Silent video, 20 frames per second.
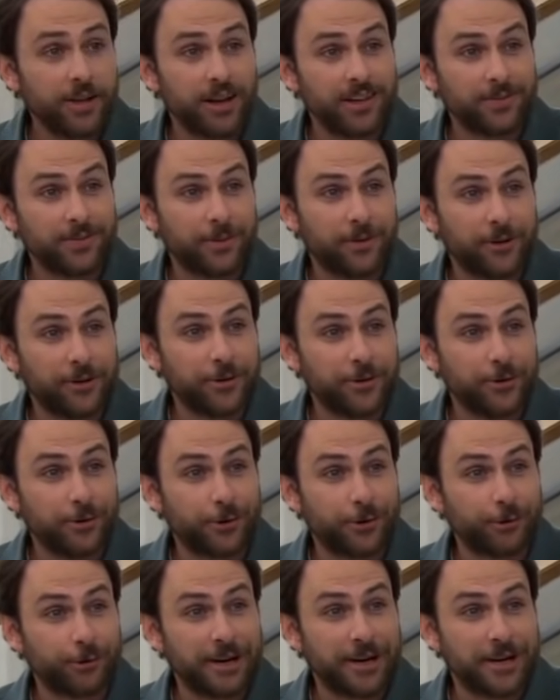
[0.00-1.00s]
at us with our new
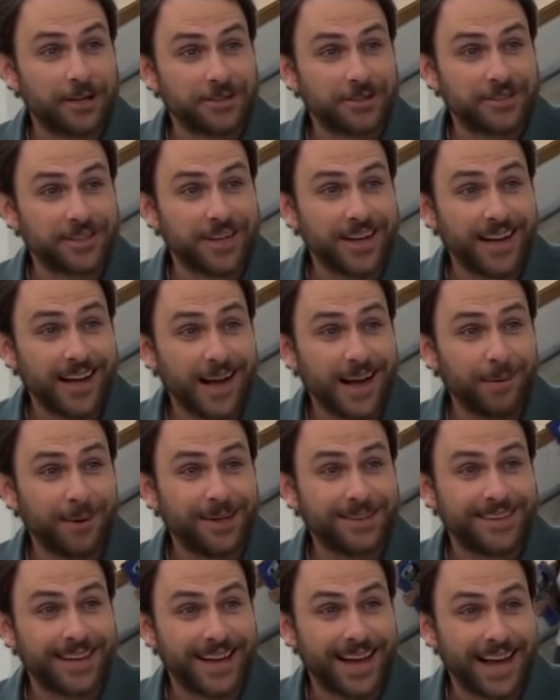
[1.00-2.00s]
careers, huh? How
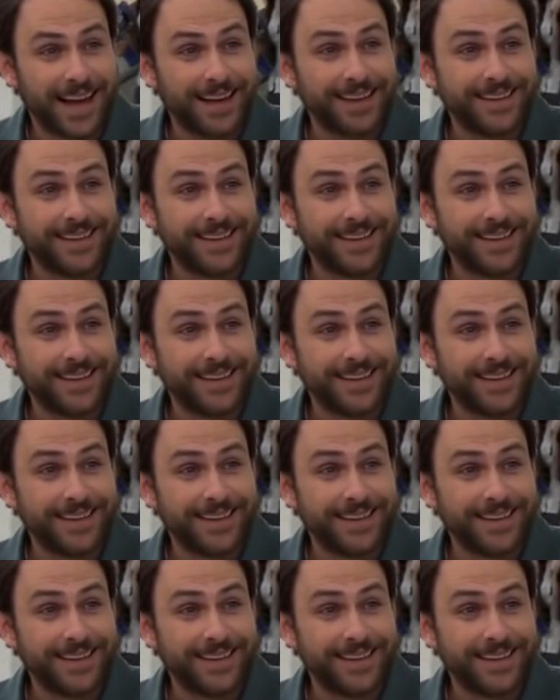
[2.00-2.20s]
about that?